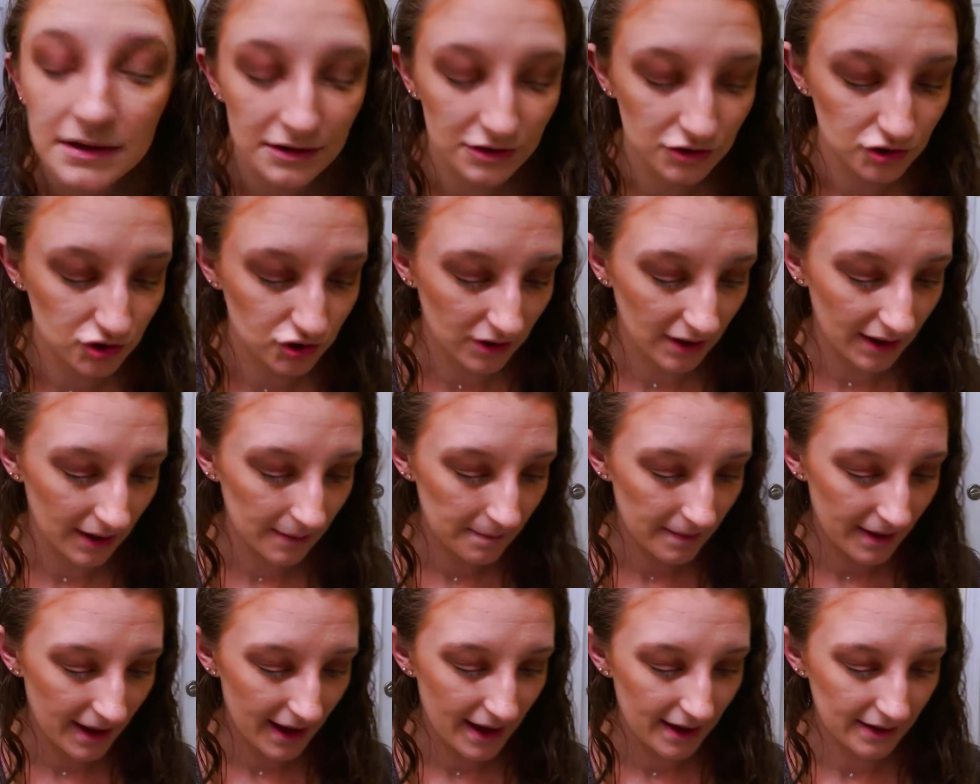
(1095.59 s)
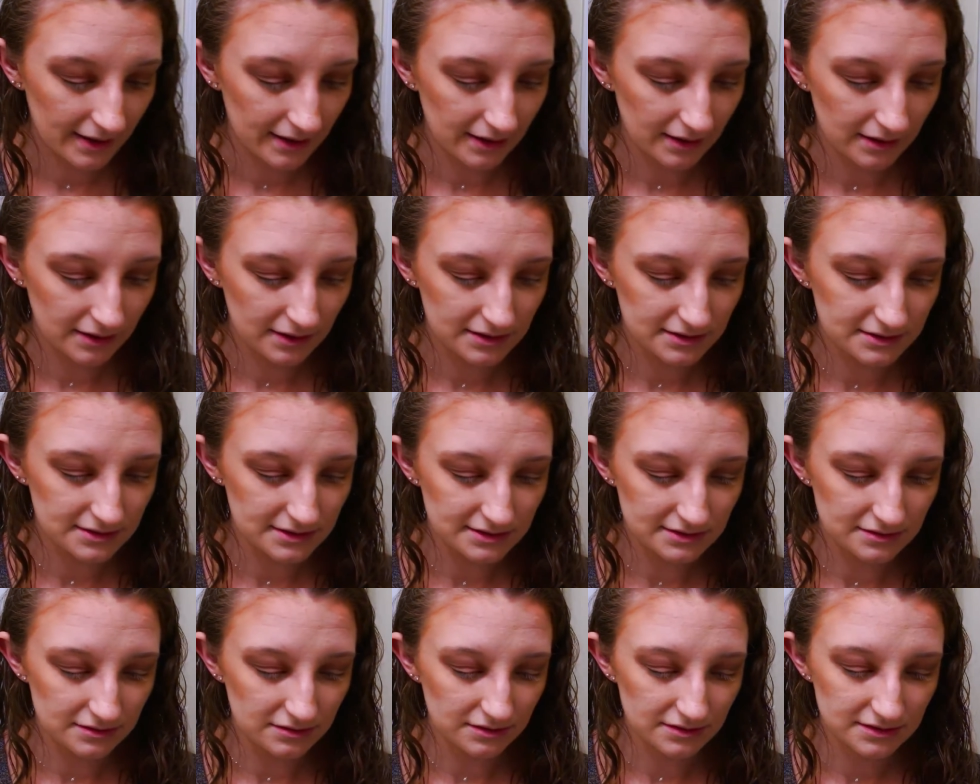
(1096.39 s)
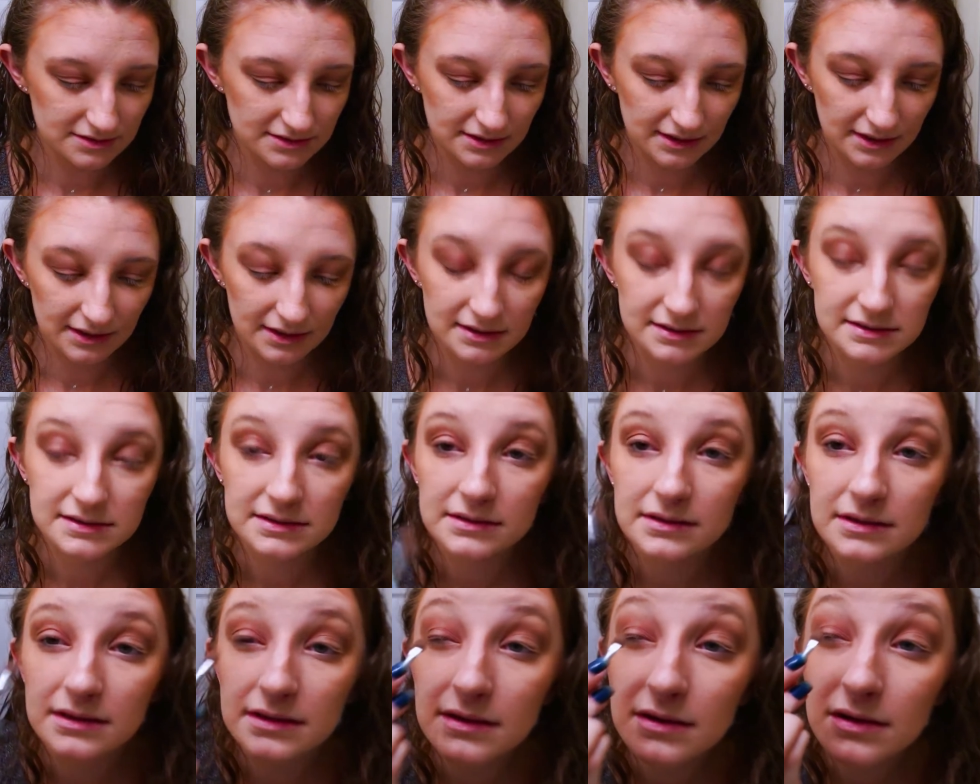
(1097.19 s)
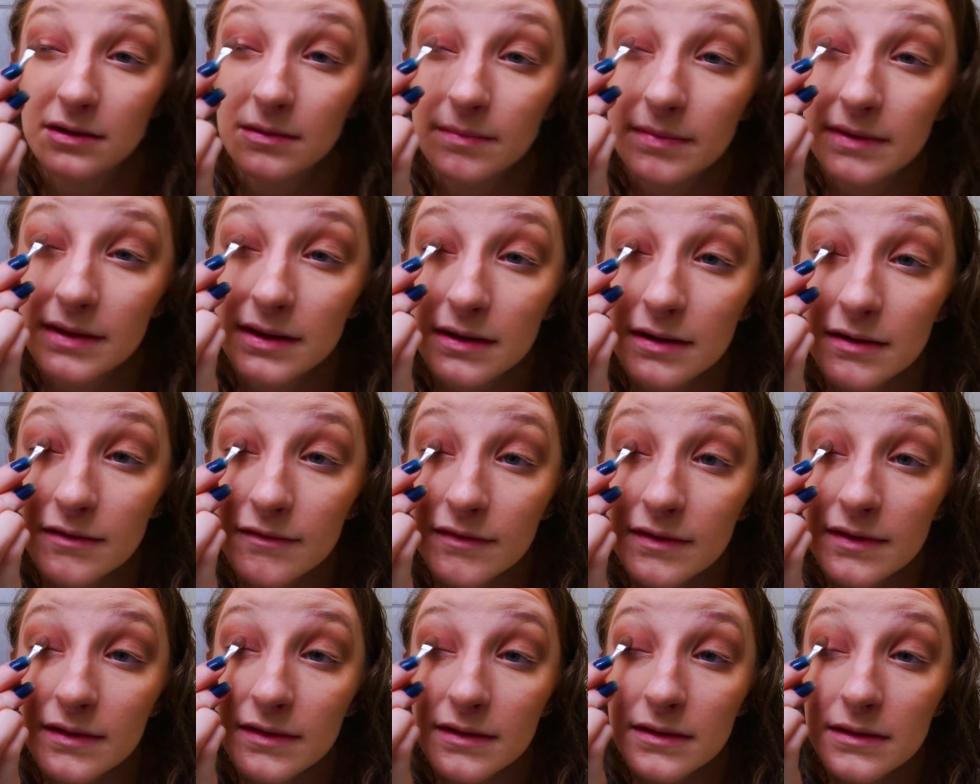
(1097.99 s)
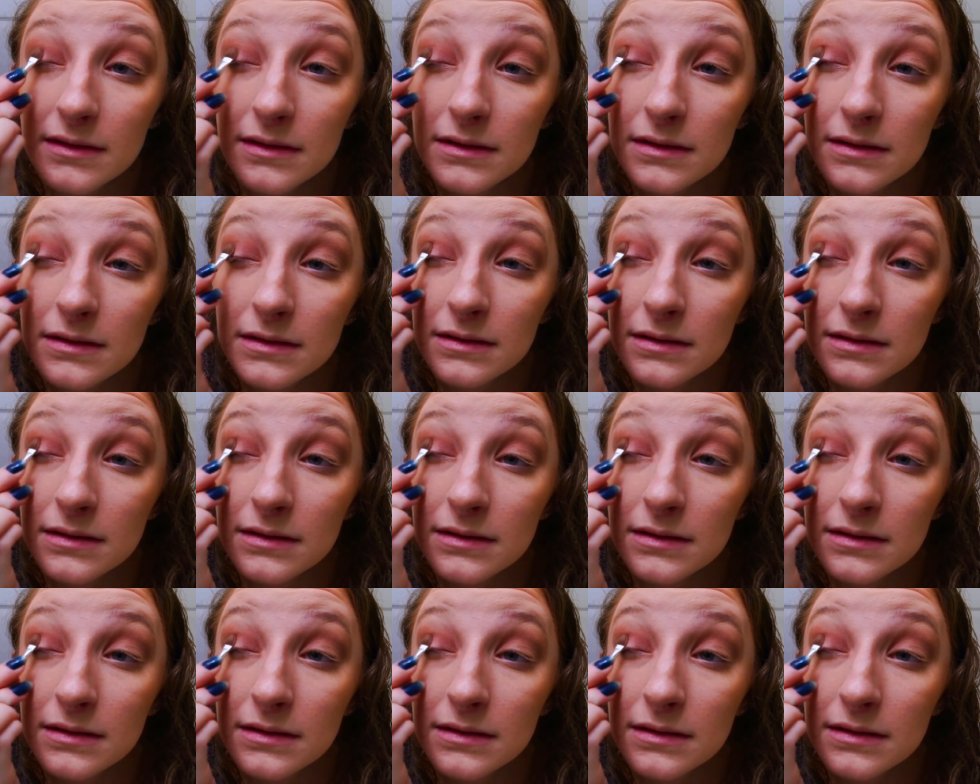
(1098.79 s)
Yeah, try packing because this looks like it's a little bit of a